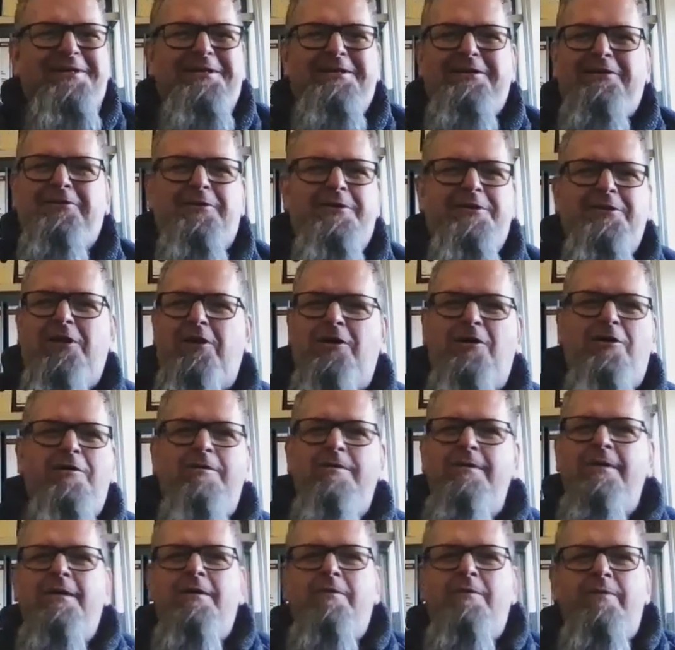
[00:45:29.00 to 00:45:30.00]
clearly like,
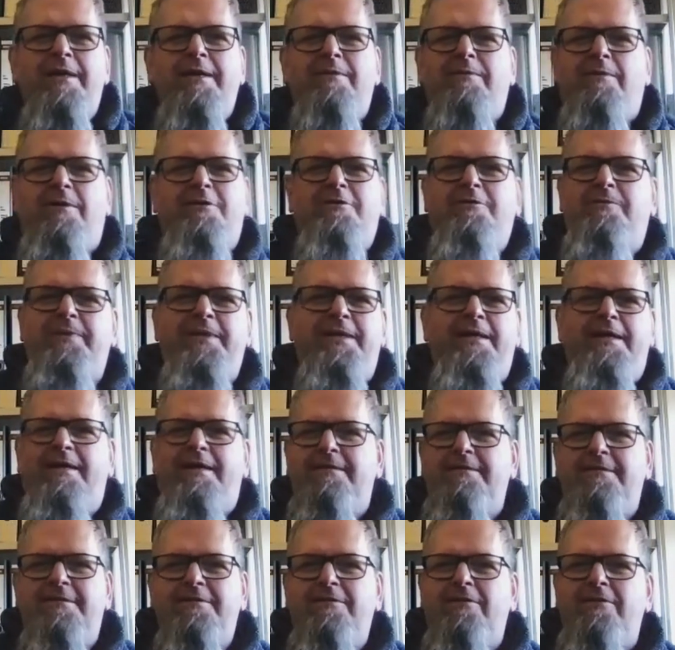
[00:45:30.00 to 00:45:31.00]
no, we want to be
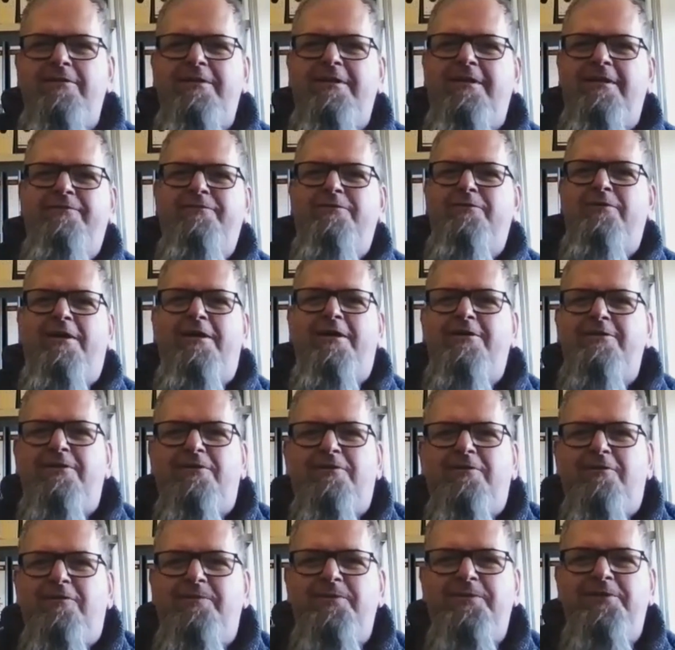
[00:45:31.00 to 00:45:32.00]
asked. It's not enough to ask
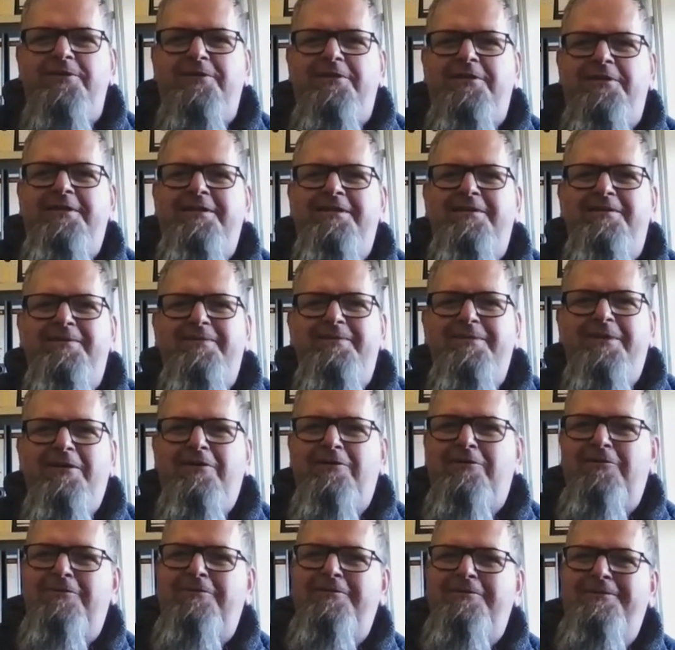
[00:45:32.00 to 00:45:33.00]
our community leader.
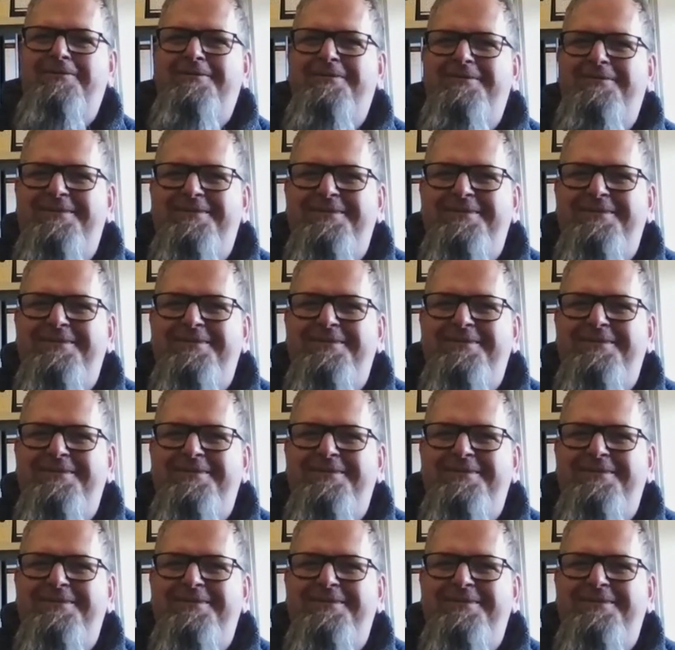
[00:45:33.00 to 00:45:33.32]
No.